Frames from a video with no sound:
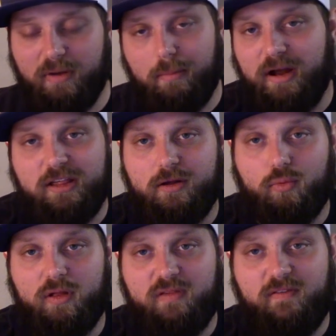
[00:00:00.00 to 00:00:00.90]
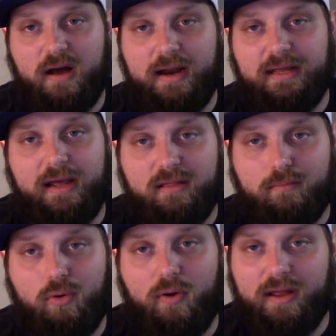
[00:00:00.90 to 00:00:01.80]
My bike still runs fine,
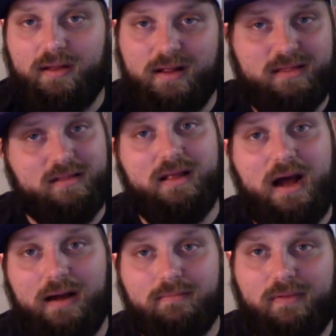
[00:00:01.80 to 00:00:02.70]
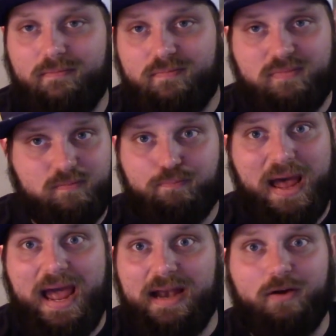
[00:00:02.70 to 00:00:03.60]
case in point. It's not
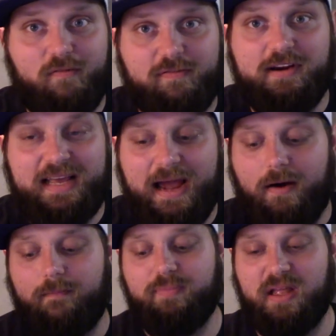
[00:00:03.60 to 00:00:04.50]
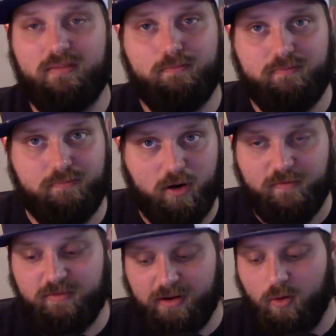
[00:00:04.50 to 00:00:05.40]
bad, don't freak out. It's
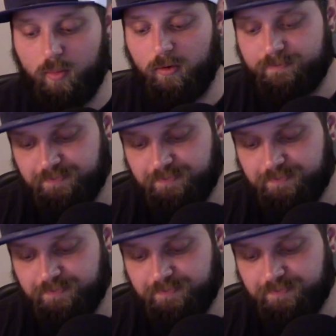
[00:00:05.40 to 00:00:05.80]
perfectly normal.